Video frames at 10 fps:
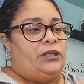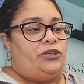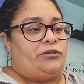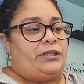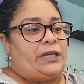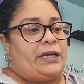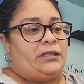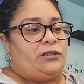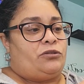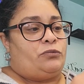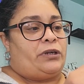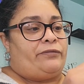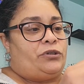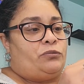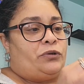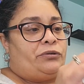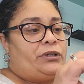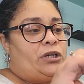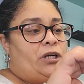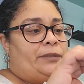your desk or whatever you're
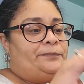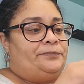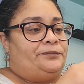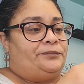working on